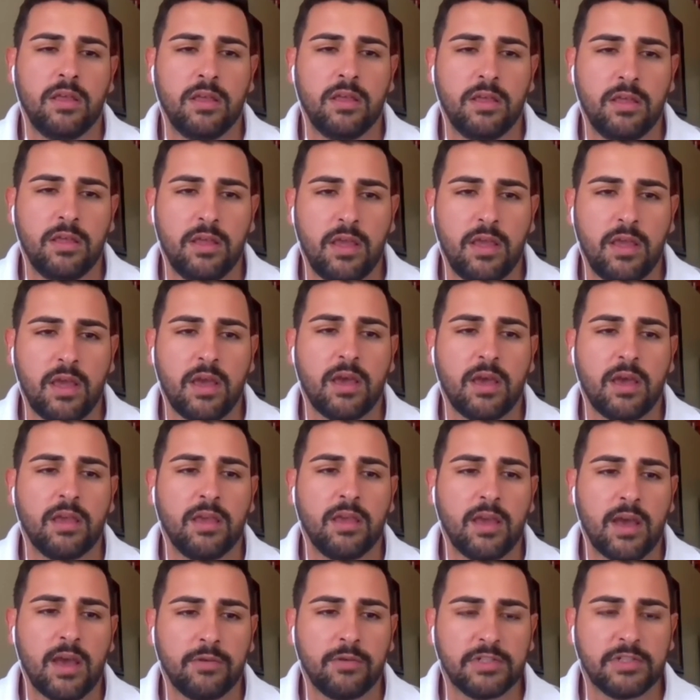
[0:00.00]

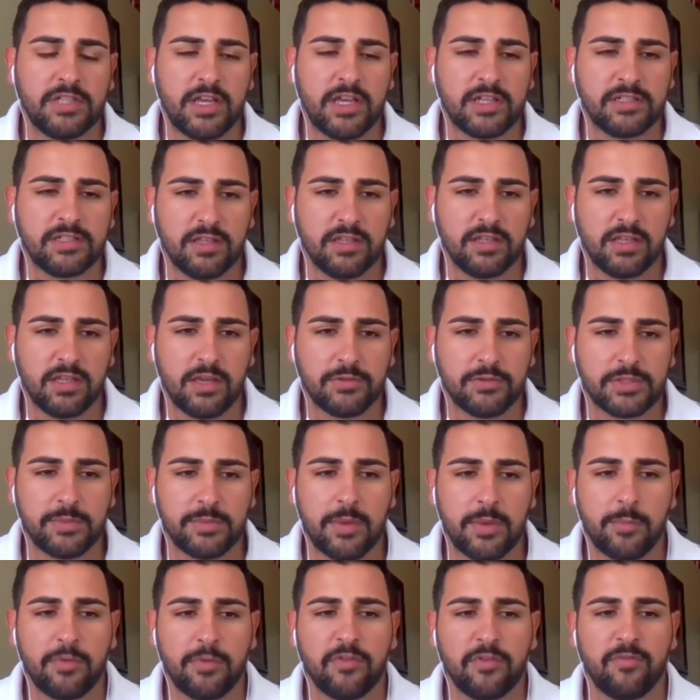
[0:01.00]
Yeah. I was a
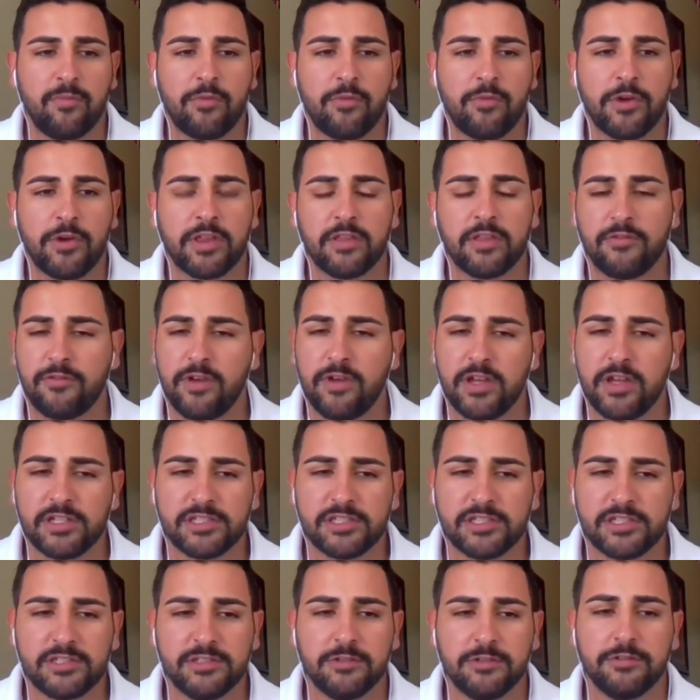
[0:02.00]
member of Bring the
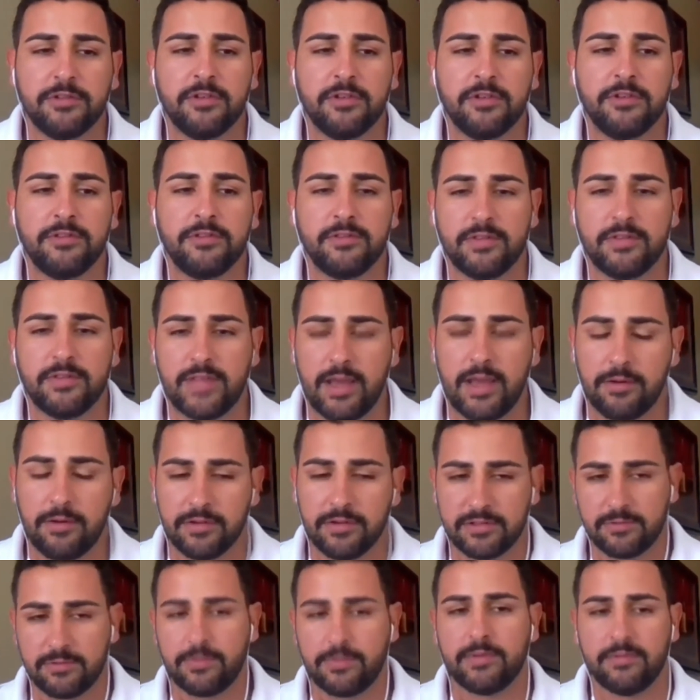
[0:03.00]
Fresh. So that
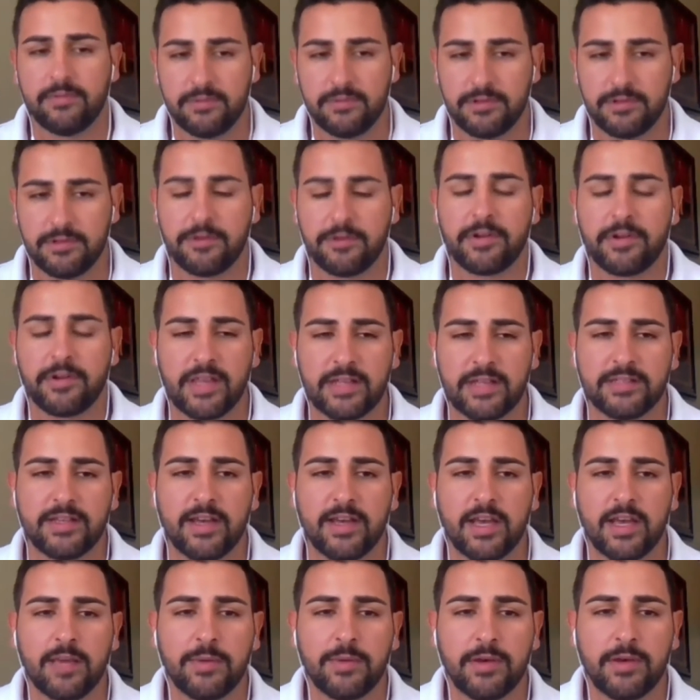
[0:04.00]
was during that
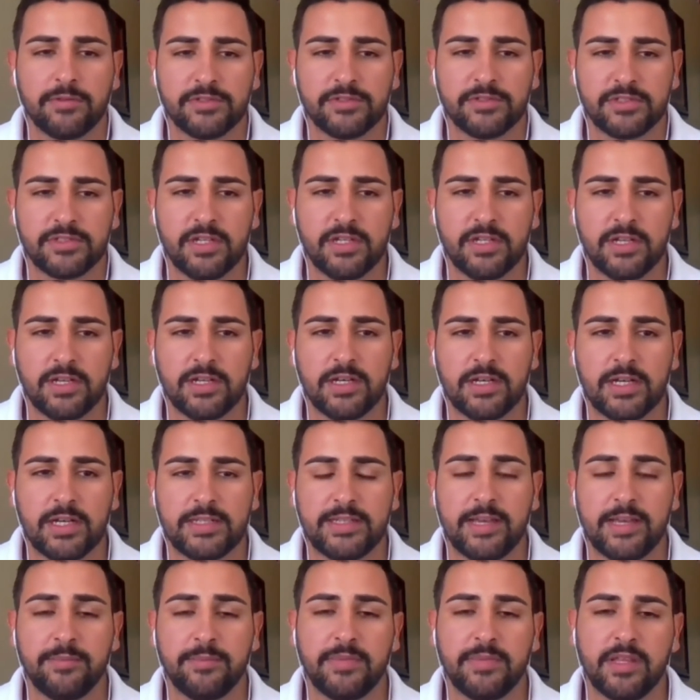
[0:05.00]
time I was
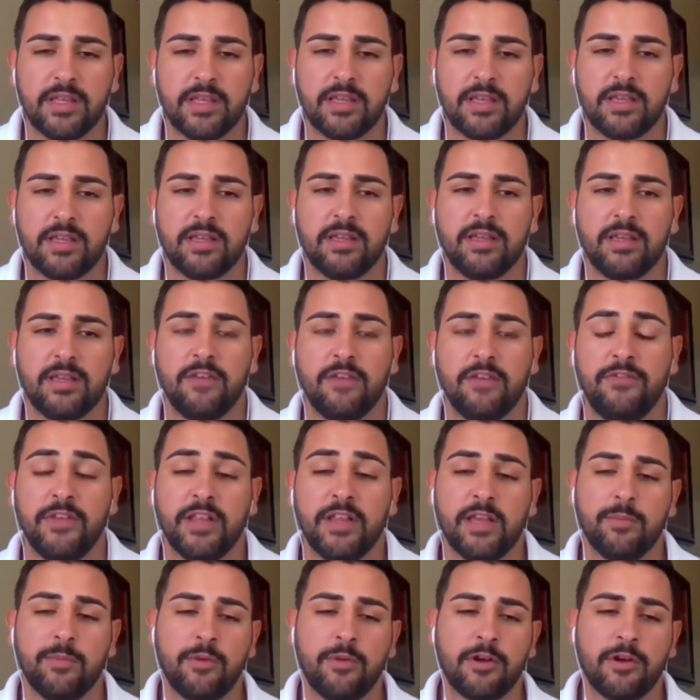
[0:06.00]
attempting
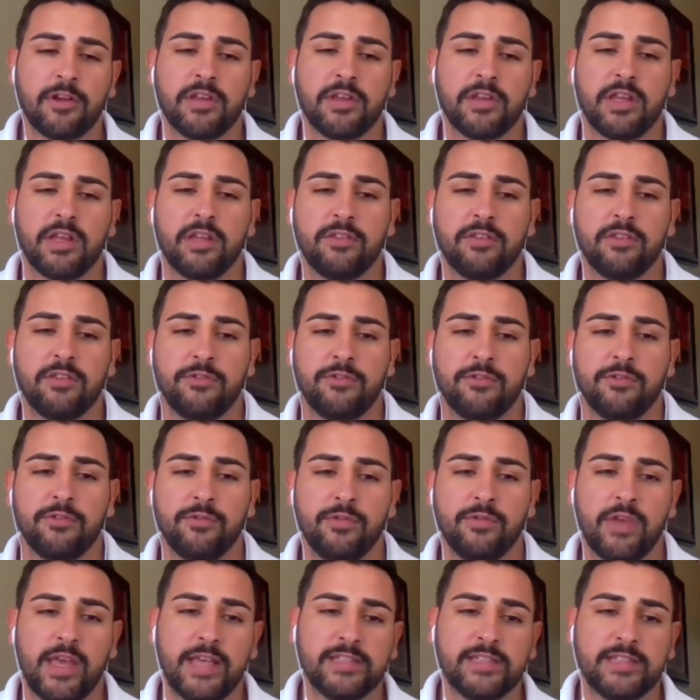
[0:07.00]
affiliate marketing
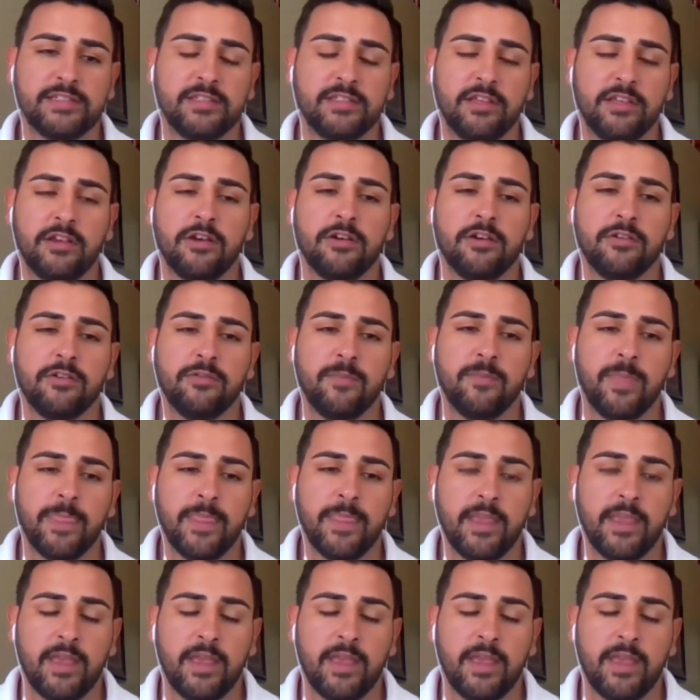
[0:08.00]
through SEO.